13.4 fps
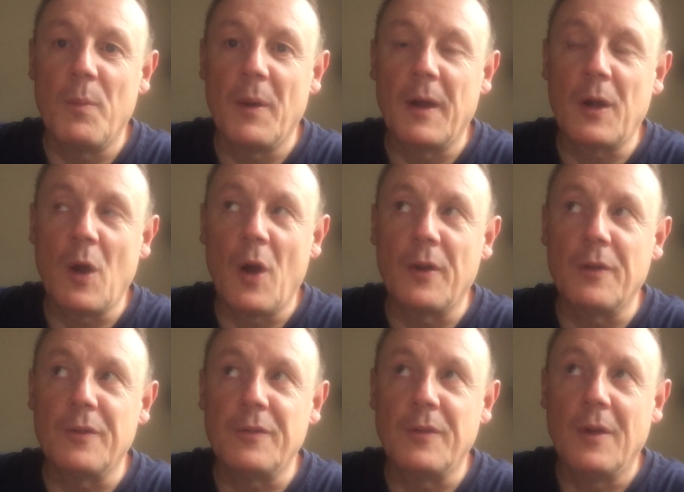bit kind
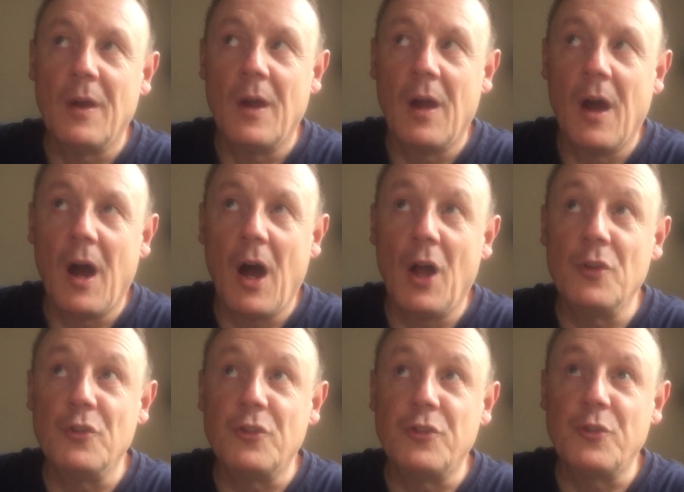of
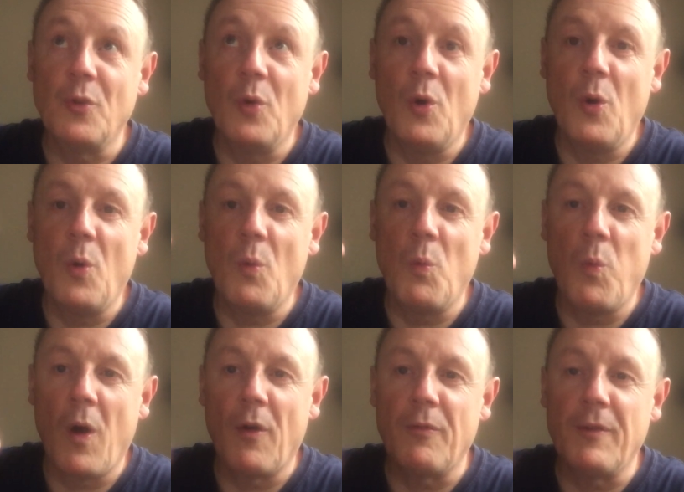unsure,
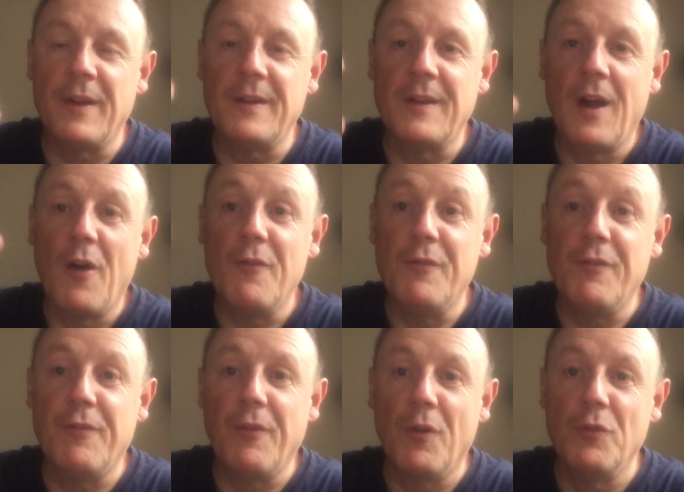worried,
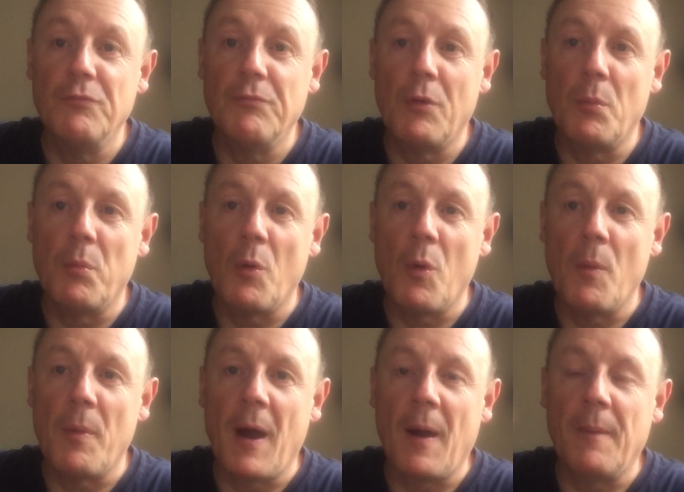vulnerable
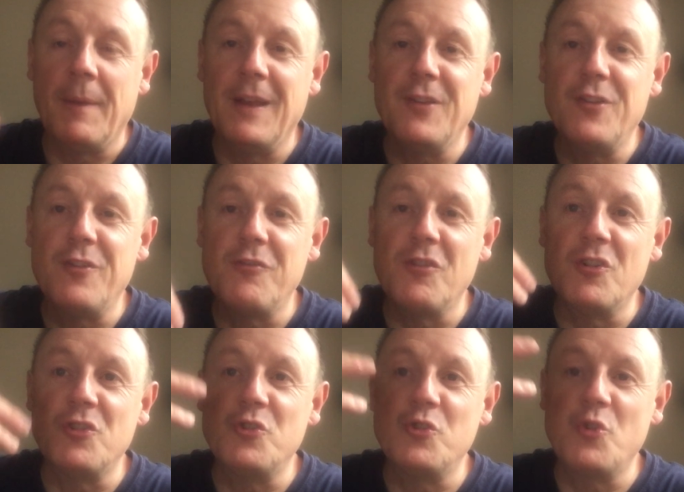about? Is there
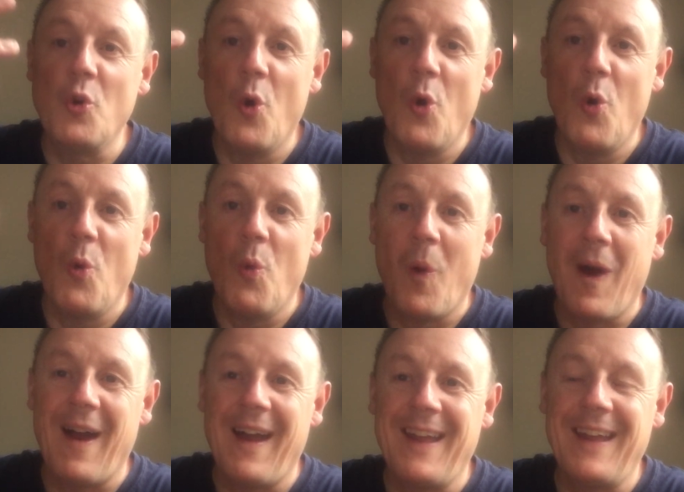a
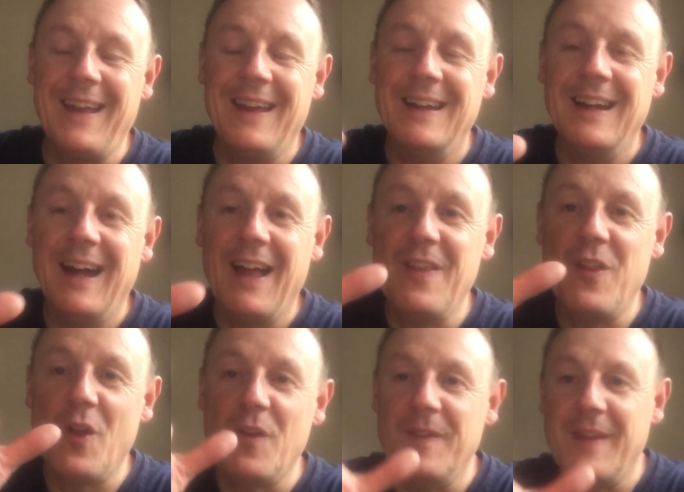doorway
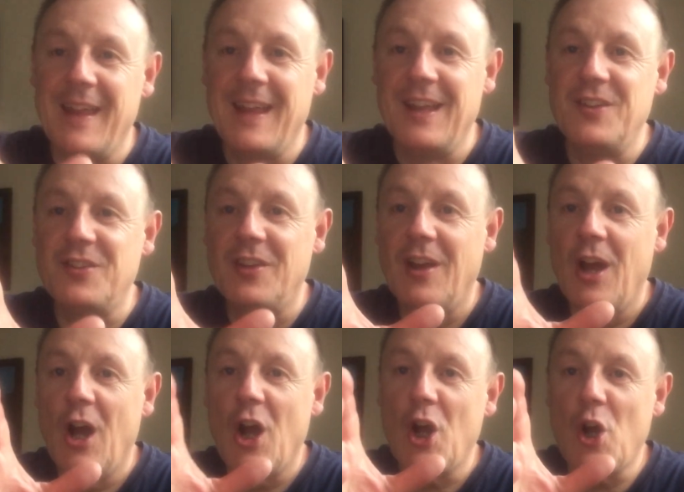that needs
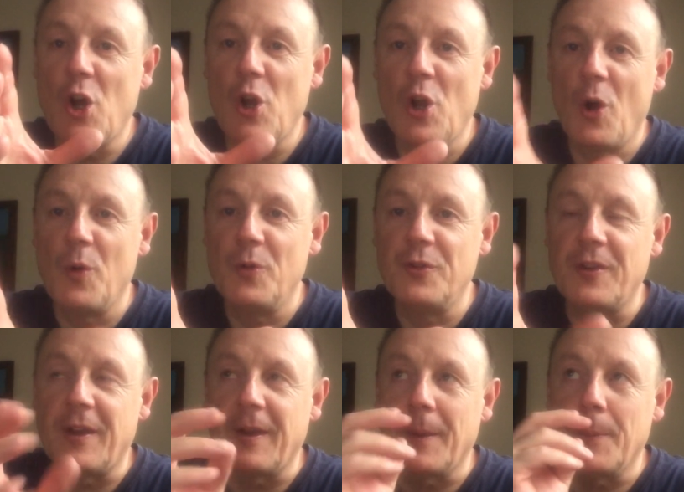
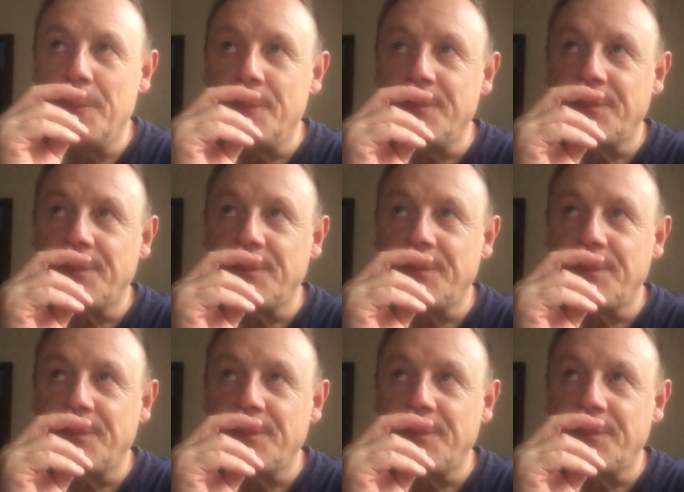closing?